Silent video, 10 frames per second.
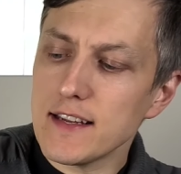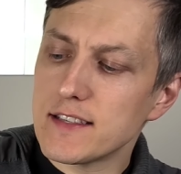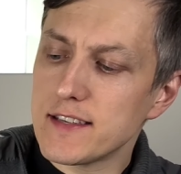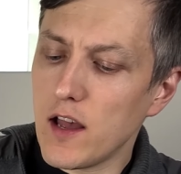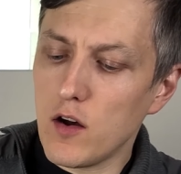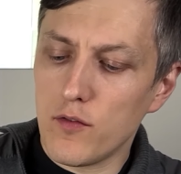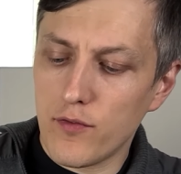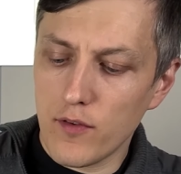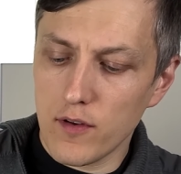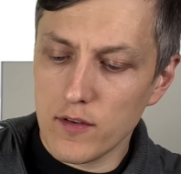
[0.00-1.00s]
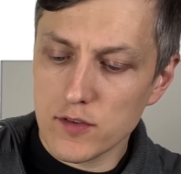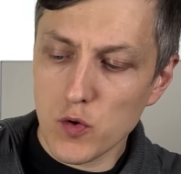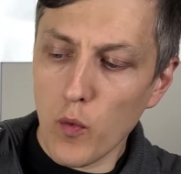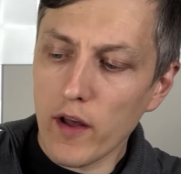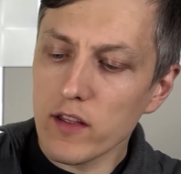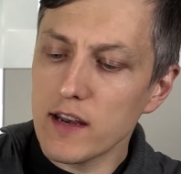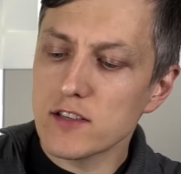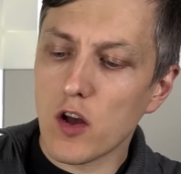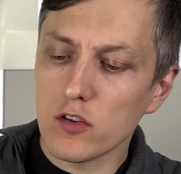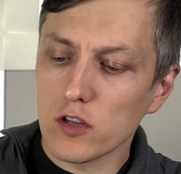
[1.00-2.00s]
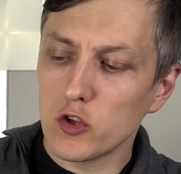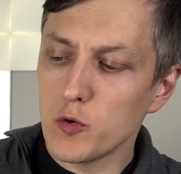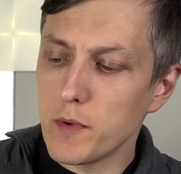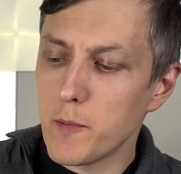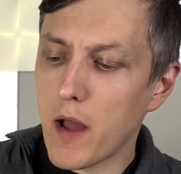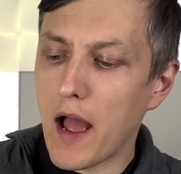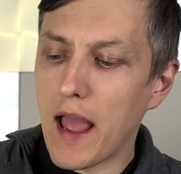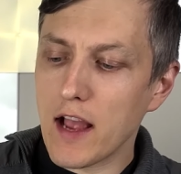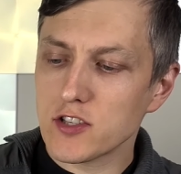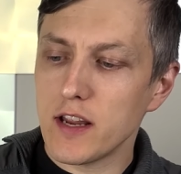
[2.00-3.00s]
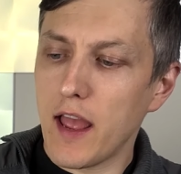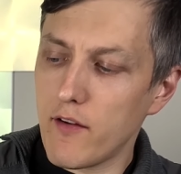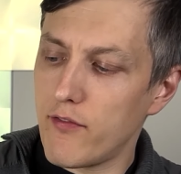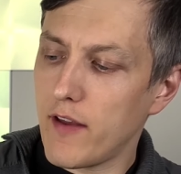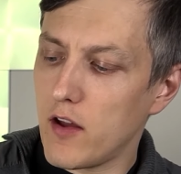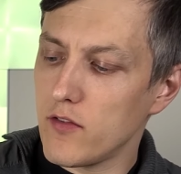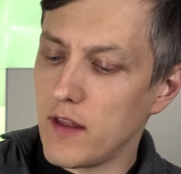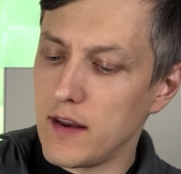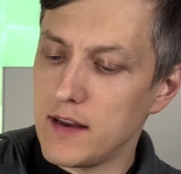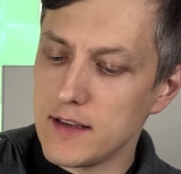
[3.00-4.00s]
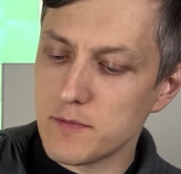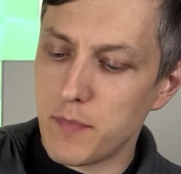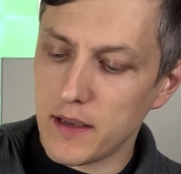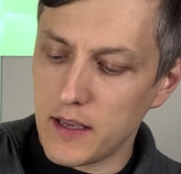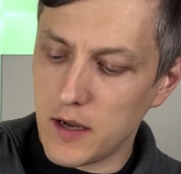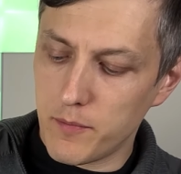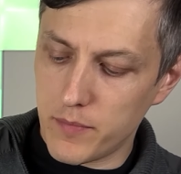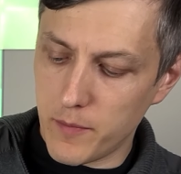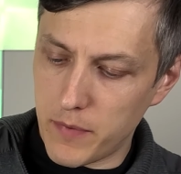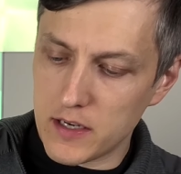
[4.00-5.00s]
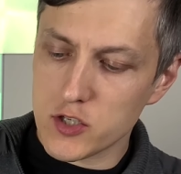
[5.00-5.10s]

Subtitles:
itself, so while it is all aluminum, I actually have found that it is picking up a bit of